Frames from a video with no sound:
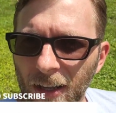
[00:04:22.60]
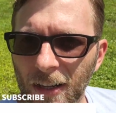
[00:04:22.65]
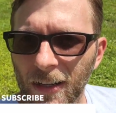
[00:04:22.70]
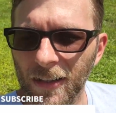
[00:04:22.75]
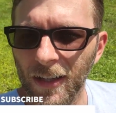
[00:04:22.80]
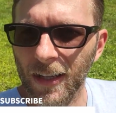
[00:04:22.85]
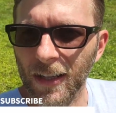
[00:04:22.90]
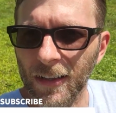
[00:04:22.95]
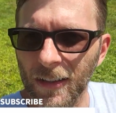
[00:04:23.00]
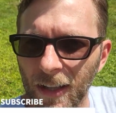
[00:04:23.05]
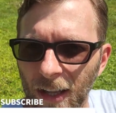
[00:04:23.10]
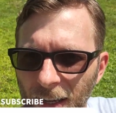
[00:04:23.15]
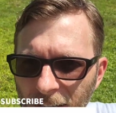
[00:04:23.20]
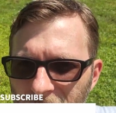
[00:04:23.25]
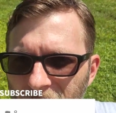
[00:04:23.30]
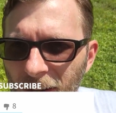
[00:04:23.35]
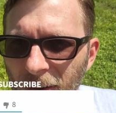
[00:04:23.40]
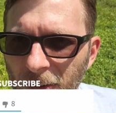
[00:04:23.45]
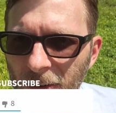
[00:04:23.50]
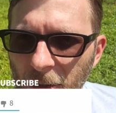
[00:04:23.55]
click
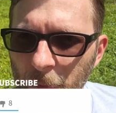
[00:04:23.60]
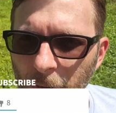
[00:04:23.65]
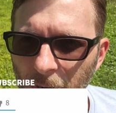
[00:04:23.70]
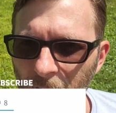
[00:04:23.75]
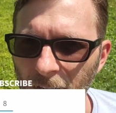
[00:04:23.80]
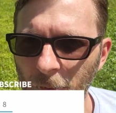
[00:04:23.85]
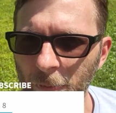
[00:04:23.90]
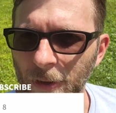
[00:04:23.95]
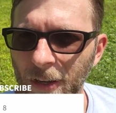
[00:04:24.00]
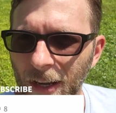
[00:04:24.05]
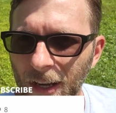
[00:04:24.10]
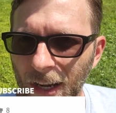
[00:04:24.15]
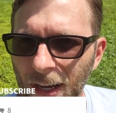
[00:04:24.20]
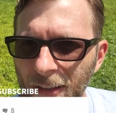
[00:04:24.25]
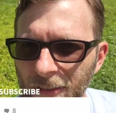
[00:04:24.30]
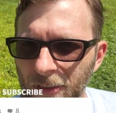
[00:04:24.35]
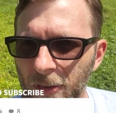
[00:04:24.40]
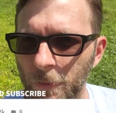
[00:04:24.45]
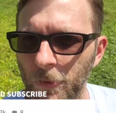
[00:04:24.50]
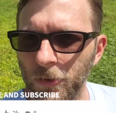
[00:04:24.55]
like down at the bottom
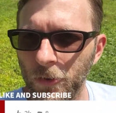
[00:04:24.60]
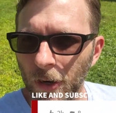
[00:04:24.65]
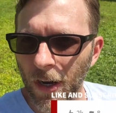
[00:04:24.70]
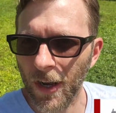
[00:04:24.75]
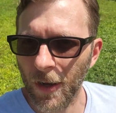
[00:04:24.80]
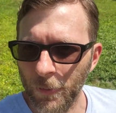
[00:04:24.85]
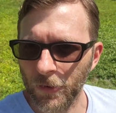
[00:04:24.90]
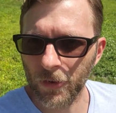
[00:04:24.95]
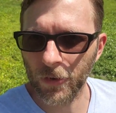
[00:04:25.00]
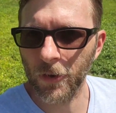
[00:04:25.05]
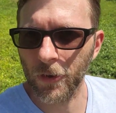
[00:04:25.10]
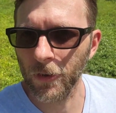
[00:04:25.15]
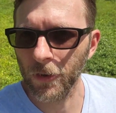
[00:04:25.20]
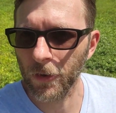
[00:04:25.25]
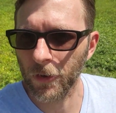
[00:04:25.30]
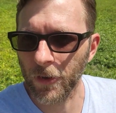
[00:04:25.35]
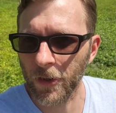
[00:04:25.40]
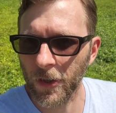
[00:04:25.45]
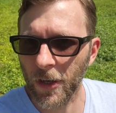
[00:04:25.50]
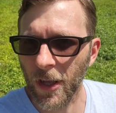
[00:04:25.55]
and subscribe so you're
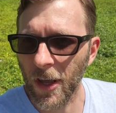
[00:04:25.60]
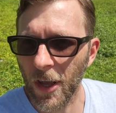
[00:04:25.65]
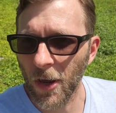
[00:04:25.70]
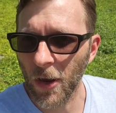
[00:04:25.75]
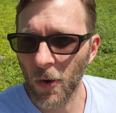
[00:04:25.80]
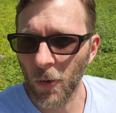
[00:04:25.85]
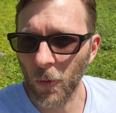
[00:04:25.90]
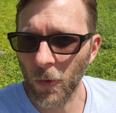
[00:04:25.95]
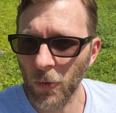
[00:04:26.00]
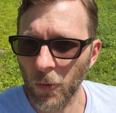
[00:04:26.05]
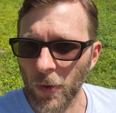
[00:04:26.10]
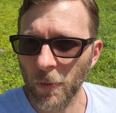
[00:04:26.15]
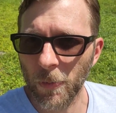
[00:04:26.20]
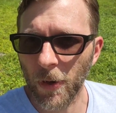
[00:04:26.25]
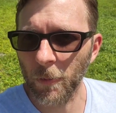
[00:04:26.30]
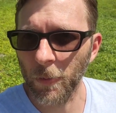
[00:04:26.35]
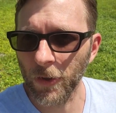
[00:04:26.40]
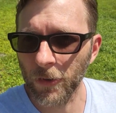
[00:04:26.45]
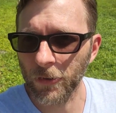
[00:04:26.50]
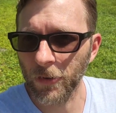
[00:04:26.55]
alerted when we
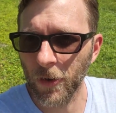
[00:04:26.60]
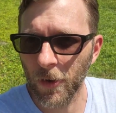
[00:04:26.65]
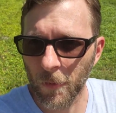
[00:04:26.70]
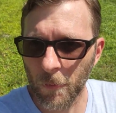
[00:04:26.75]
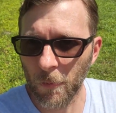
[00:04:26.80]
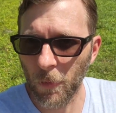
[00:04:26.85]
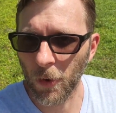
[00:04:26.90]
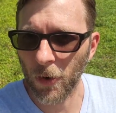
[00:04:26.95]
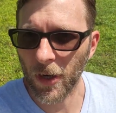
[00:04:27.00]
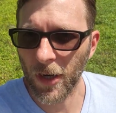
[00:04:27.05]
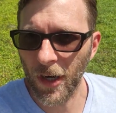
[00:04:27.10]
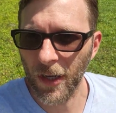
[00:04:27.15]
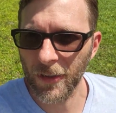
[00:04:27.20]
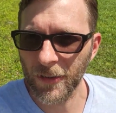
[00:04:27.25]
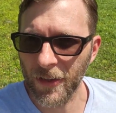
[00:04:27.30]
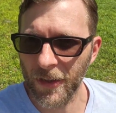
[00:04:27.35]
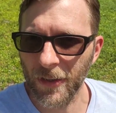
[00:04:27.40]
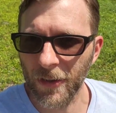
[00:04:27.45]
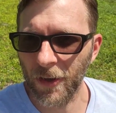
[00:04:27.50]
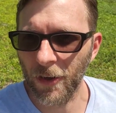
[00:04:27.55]
publish more
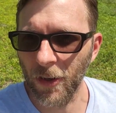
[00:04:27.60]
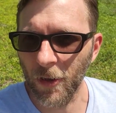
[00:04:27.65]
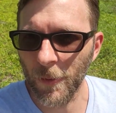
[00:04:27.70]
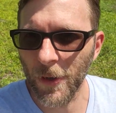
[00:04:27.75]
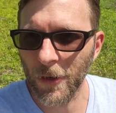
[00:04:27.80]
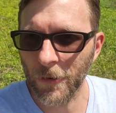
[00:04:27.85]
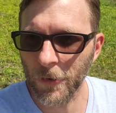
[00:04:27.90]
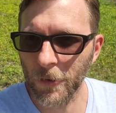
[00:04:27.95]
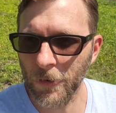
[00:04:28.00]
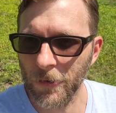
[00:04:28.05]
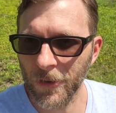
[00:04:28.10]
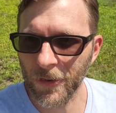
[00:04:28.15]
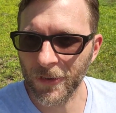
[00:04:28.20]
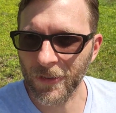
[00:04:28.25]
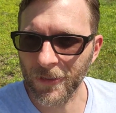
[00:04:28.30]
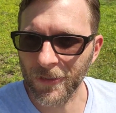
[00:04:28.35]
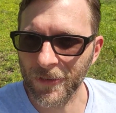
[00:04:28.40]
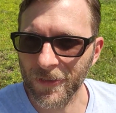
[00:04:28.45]
content all about cruising.